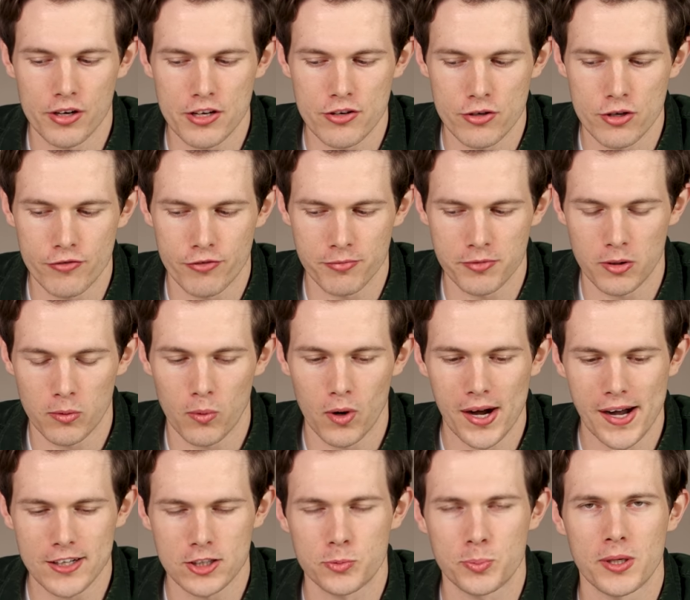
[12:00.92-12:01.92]
already do from the
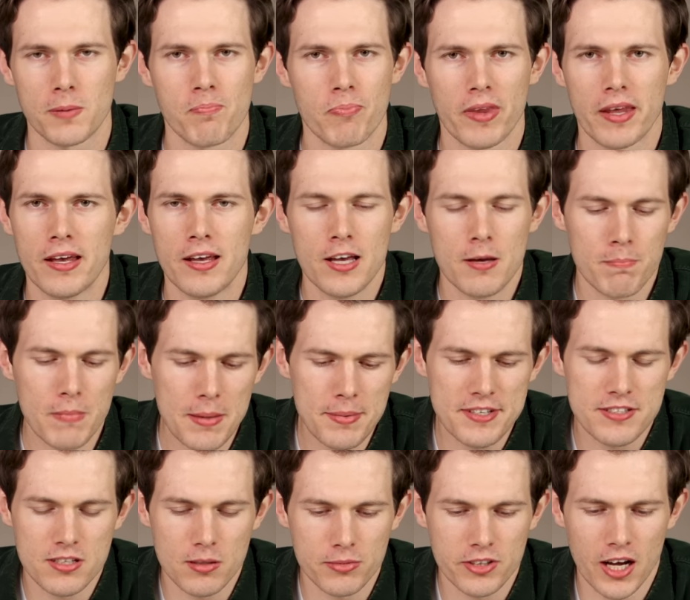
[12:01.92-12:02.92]
watch, but
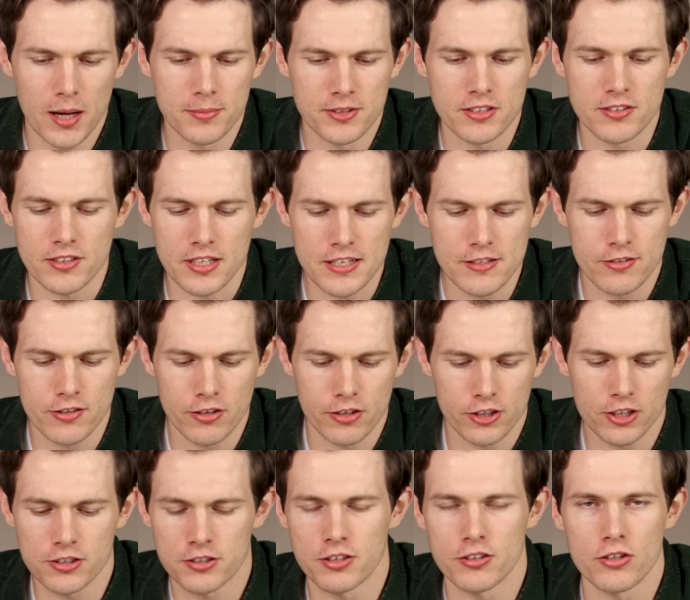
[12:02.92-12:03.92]
maybe sometimes it's easier
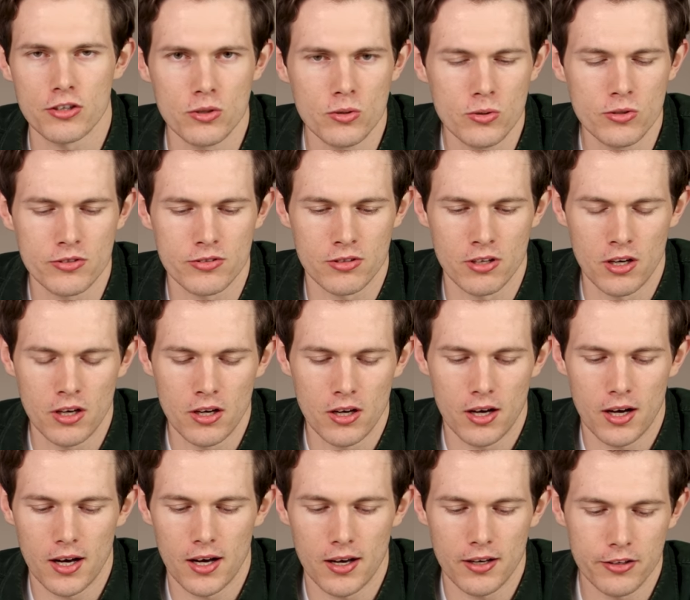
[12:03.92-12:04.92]
just to use
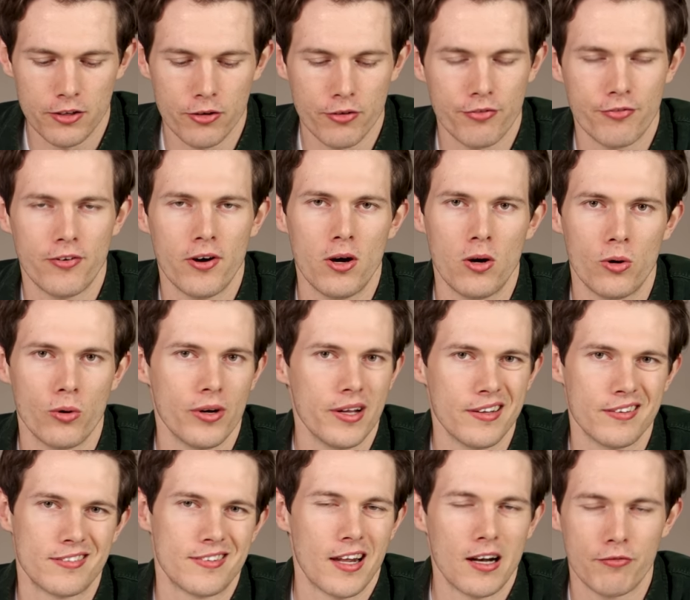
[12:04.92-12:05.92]
uh, your phone
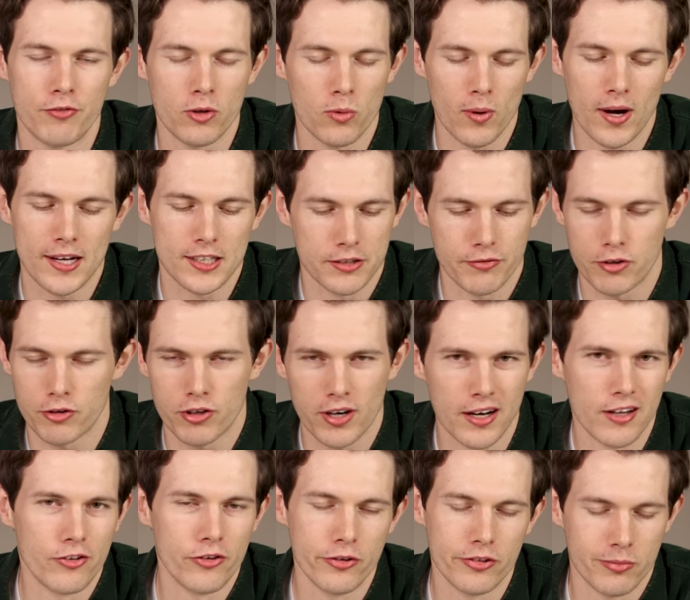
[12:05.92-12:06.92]
instead of your watch if you're
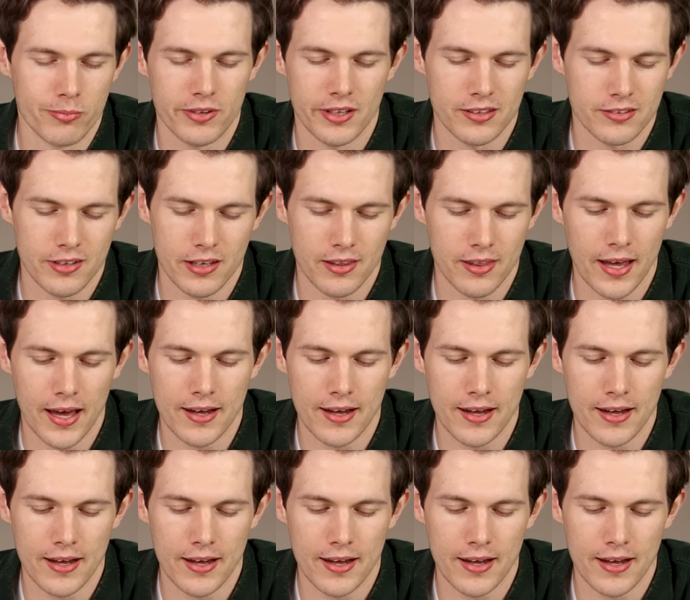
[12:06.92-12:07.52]
trying to do some things like